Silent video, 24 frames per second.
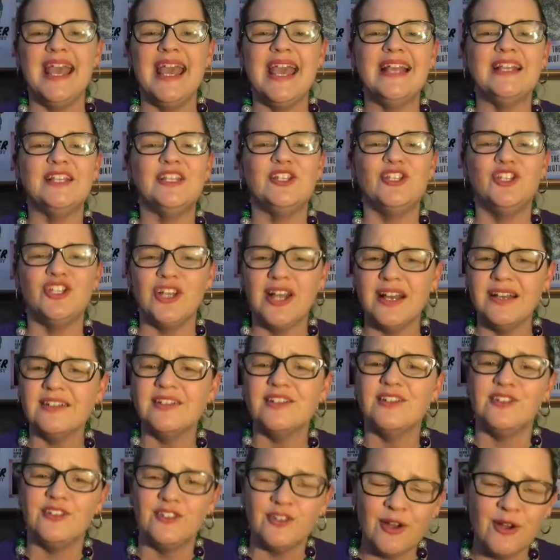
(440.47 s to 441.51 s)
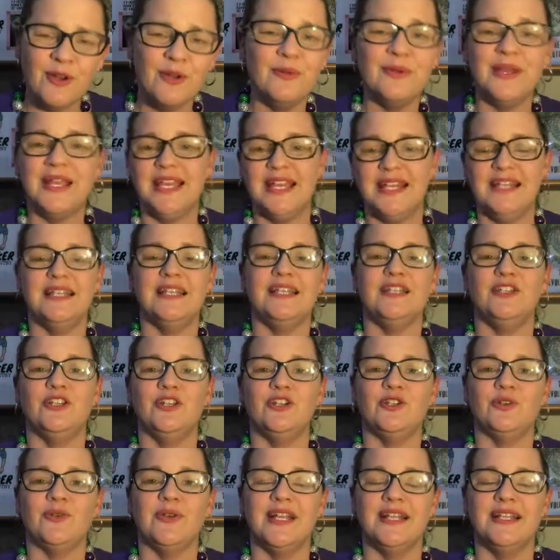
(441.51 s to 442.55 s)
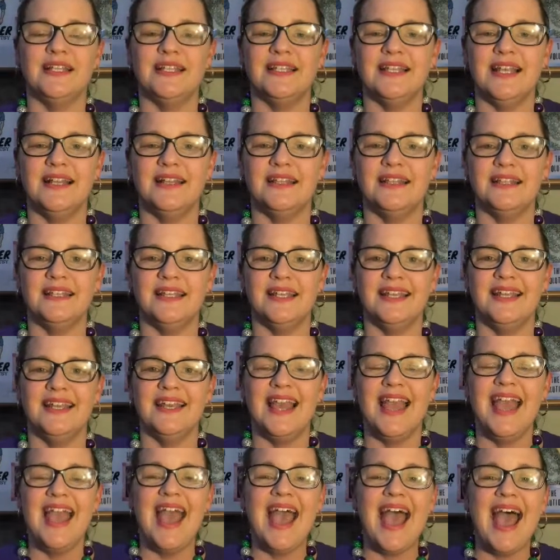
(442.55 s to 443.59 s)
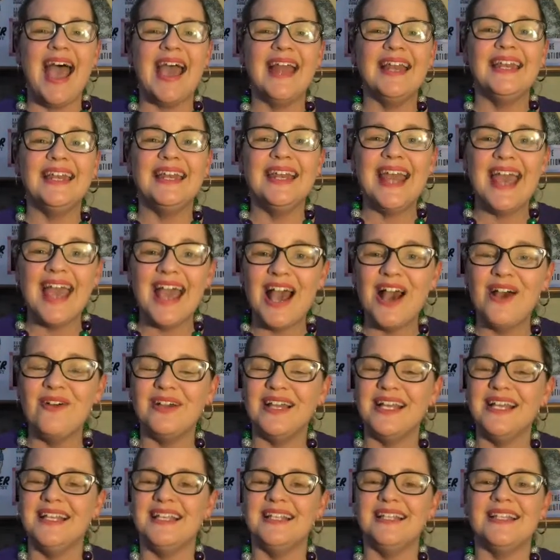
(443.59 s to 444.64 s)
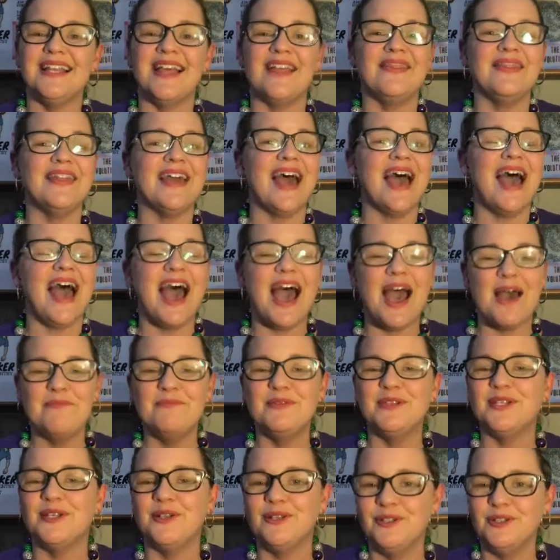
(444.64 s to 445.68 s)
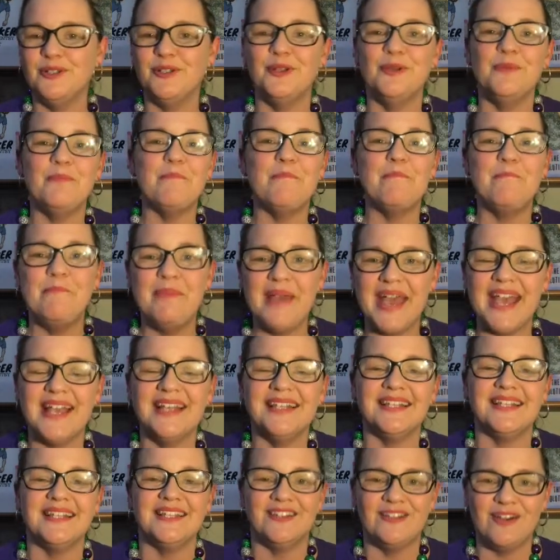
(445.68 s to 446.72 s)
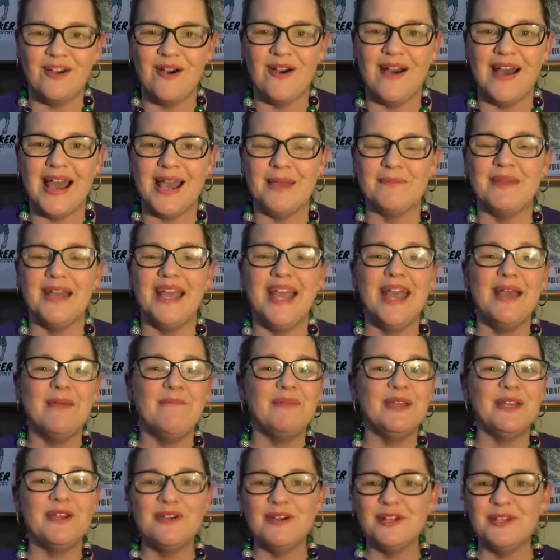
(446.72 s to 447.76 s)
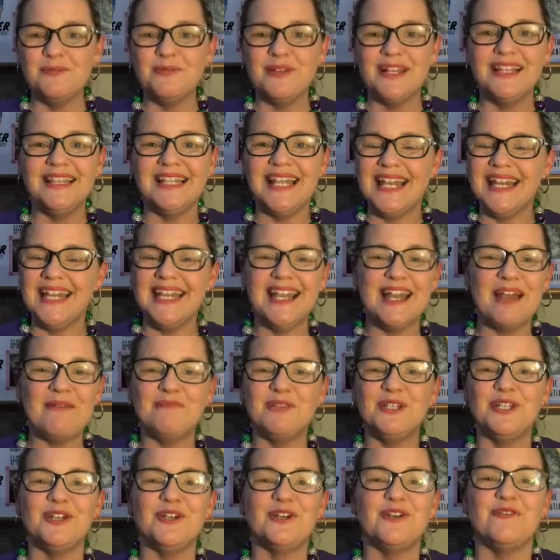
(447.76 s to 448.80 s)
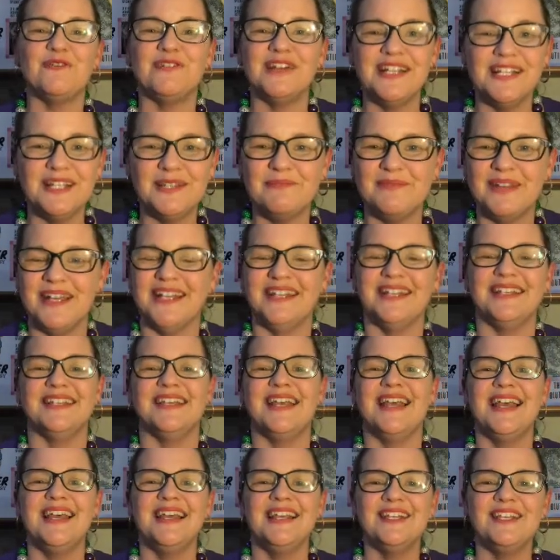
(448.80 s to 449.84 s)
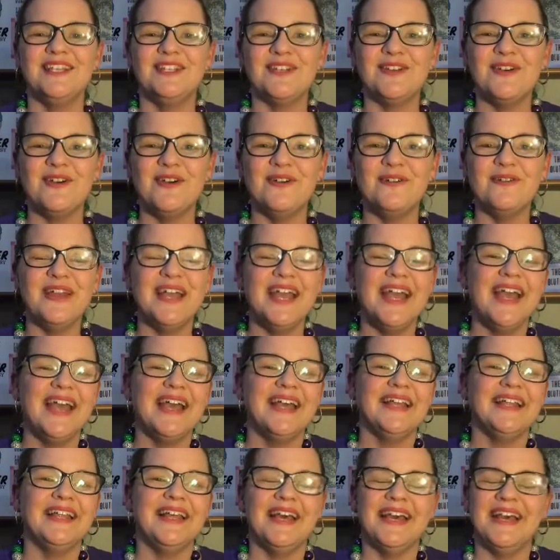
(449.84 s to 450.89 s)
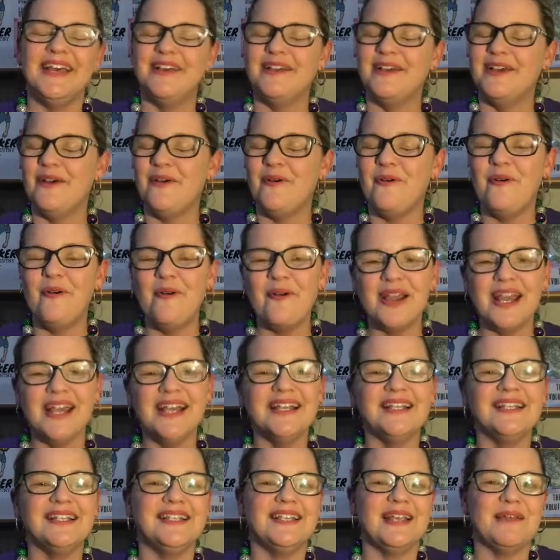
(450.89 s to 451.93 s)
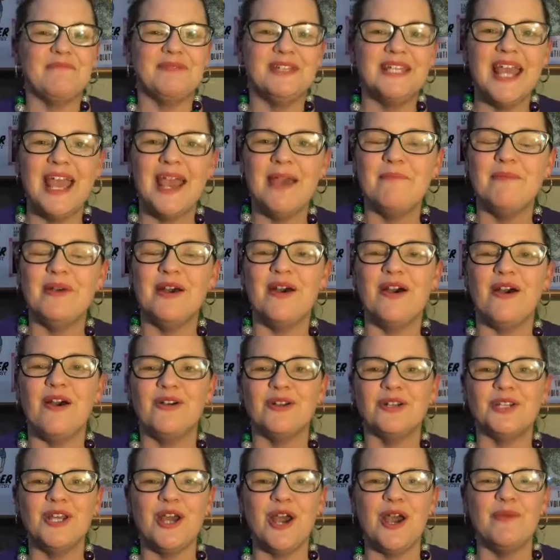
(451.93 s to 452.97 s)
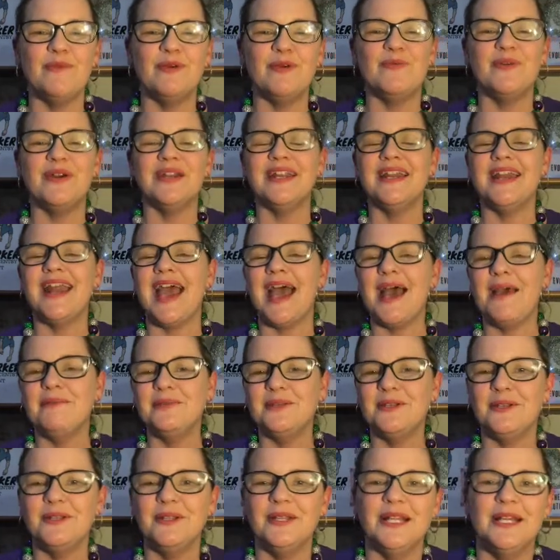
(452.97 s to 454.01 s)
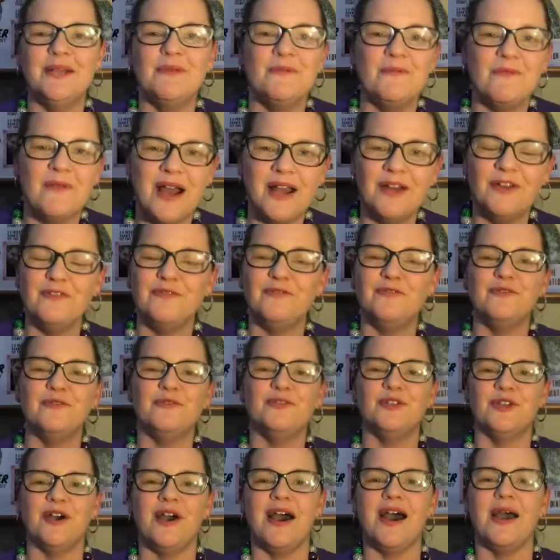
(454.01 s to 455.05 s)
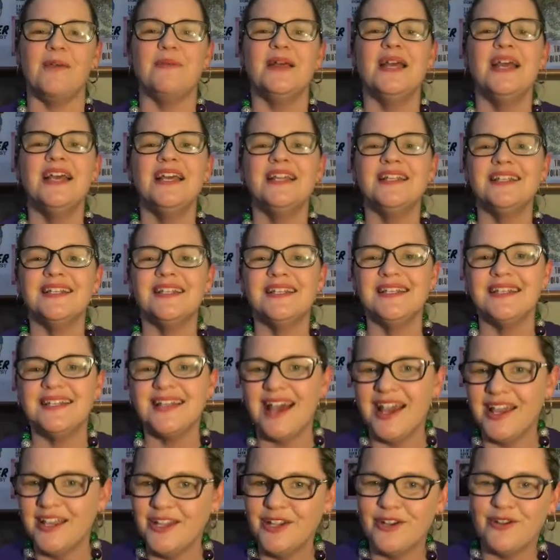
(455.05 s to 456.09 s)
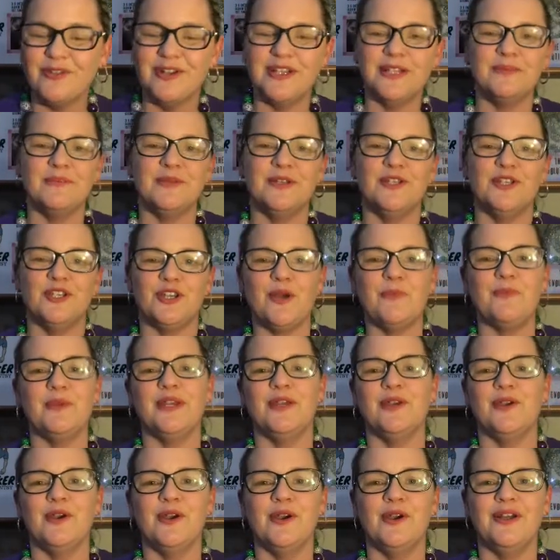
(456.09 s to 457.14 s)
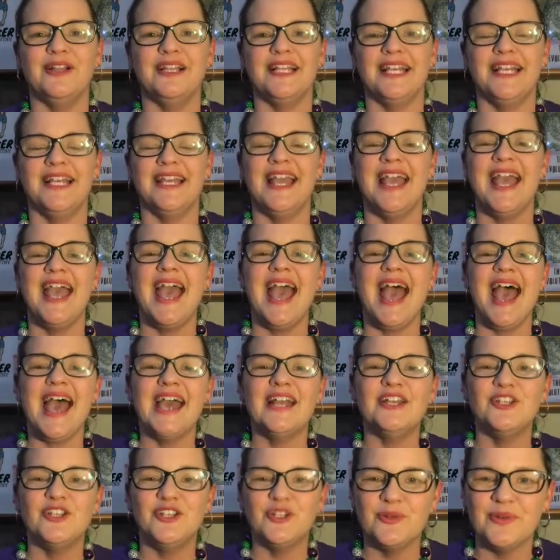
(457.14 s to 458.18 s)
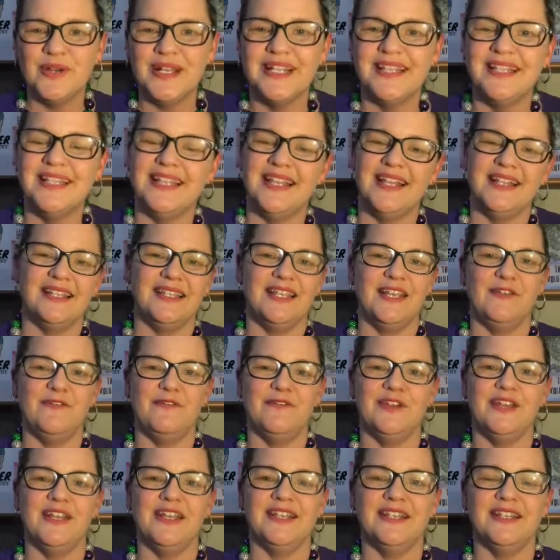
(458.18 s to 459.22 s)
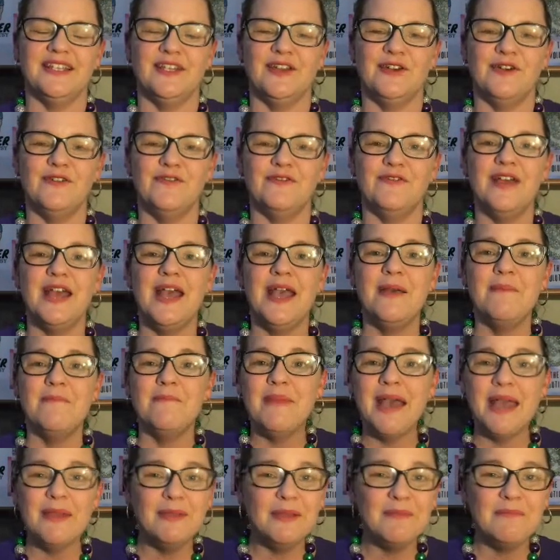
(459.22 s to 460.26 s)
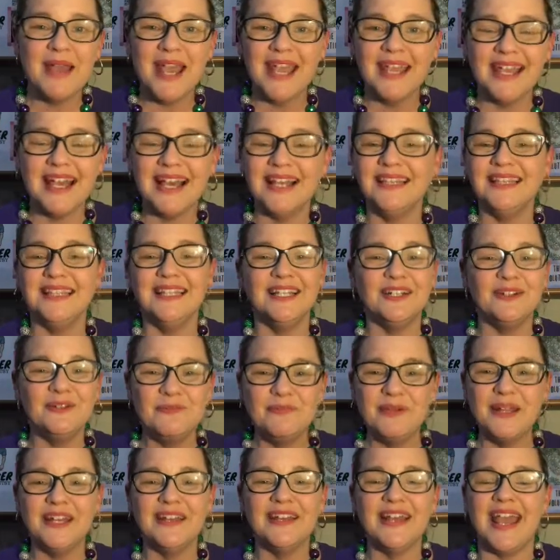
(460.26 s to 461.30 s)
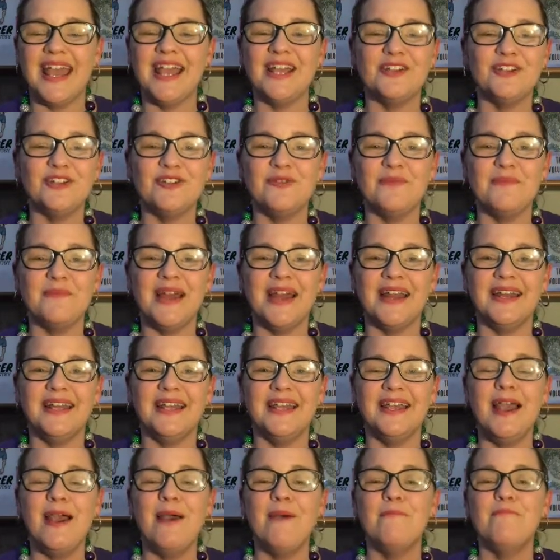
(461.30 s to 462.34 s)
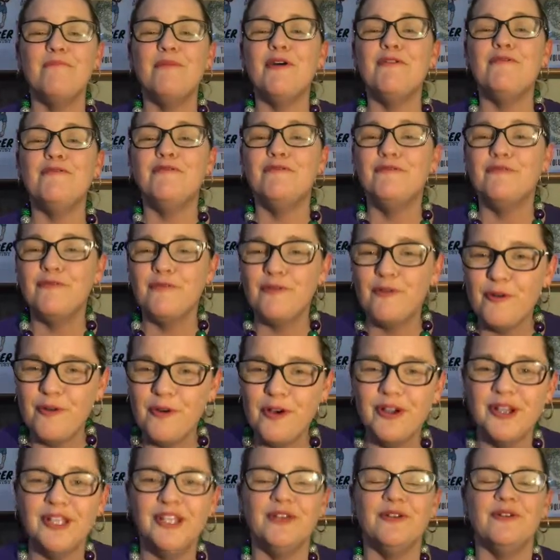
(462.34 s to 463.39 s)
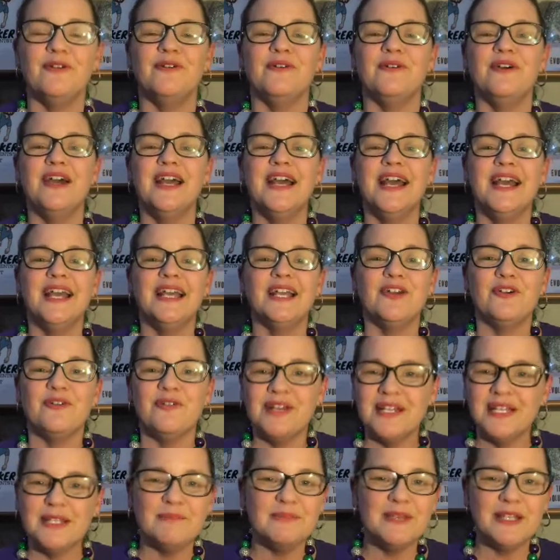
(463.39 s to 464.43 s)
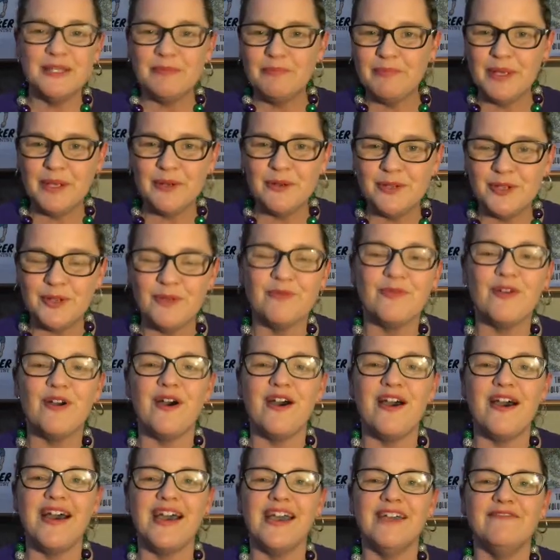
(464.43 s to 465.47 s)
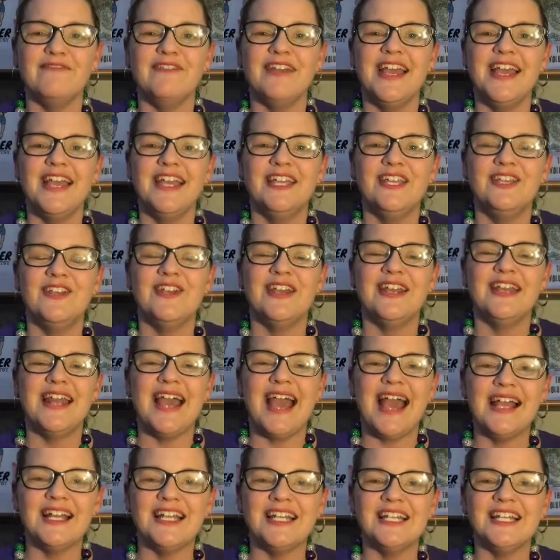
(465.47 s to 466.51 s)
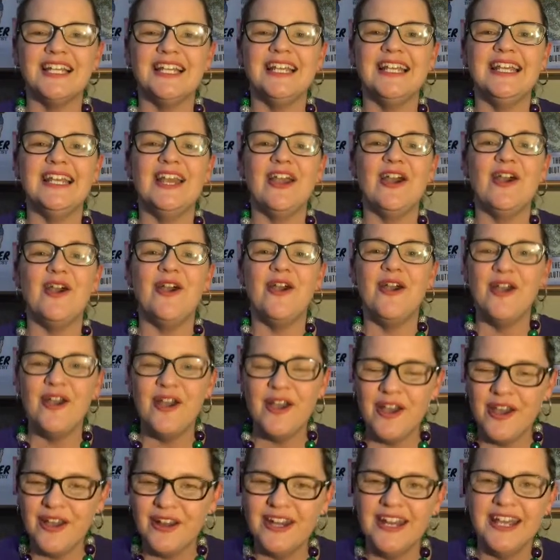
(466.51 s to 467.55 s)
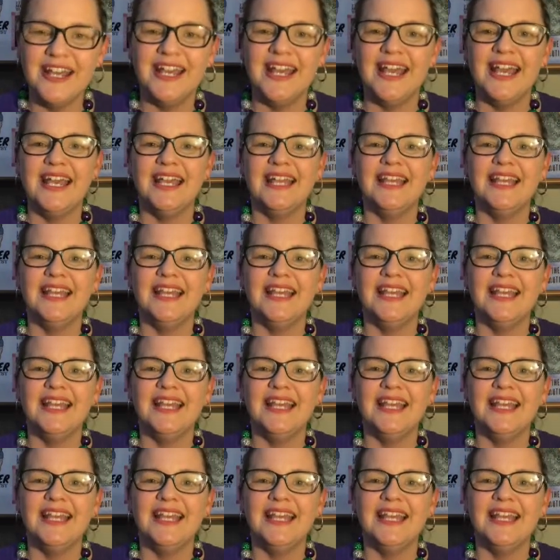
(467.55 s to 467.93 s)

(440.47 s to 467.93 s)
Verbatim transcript: It's just so easy to join Scentsy, and now is the absolute best time because we're leading up to Christmas. So uh, August, September, October, what an absolutely wonderful time to start your Christmas shopping early and join Scentsy for yourself. Maybe make a little bit of extra money before your Christmas bills arrive. You can actually earn